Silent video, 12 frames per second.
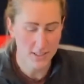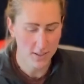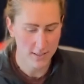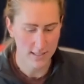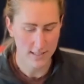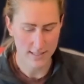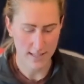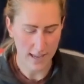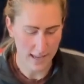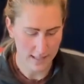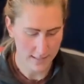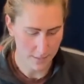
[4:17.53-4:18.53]
use this
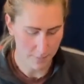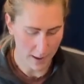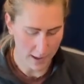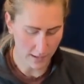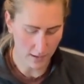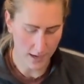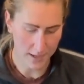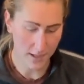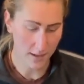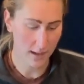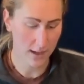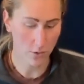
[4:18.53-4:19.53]
as the pack
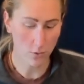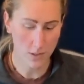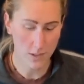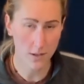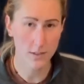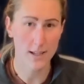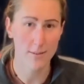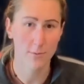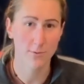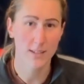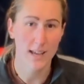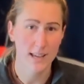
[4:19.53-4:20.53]
liner. It also
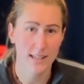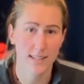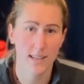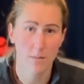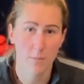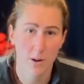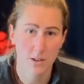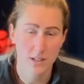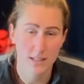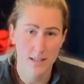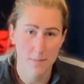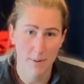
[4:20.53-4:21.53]
doubles as an
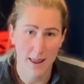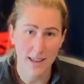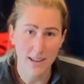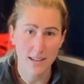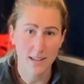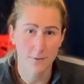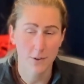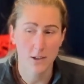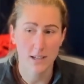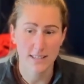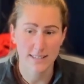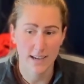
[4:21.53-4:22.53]
emergency blanket. If you
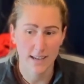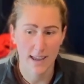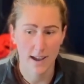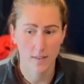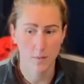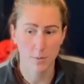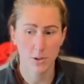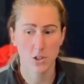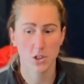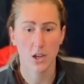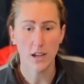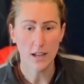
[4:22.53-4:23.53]
get stuck out in the
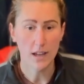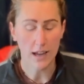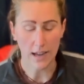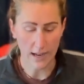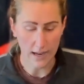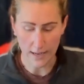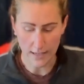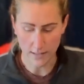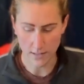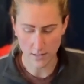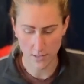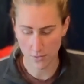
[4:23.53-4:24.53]
bush
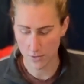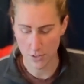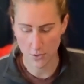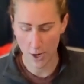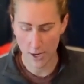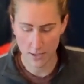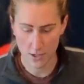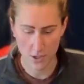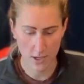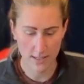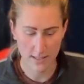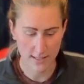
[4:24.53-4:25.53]
and you're stranded, you
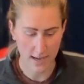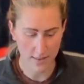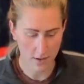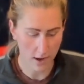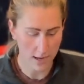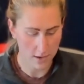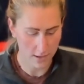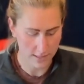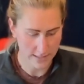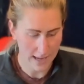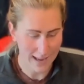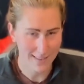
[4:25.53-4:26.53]
need to stay the night, you can
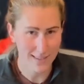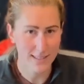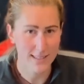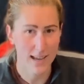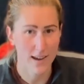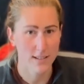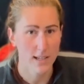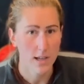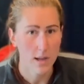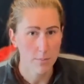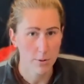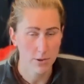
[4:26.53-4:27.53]
take this out,
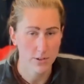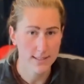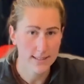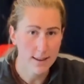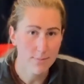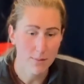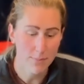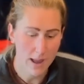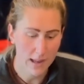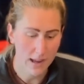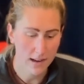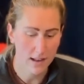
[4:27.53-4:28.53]
put your sleeping
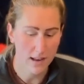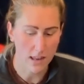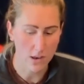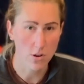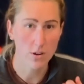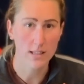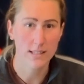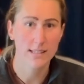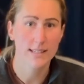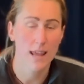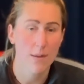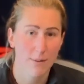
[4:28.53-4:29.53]
bag in it, and you can
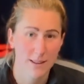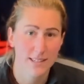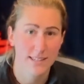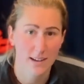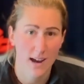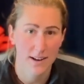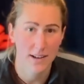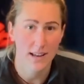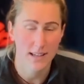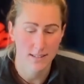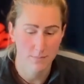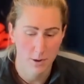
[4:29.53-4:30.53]
sleep inside it
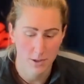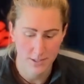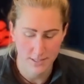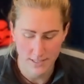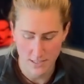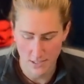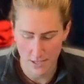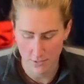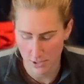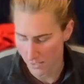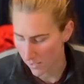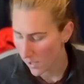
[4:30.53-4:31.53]
as emergency
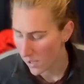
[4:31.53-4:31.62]
shelter.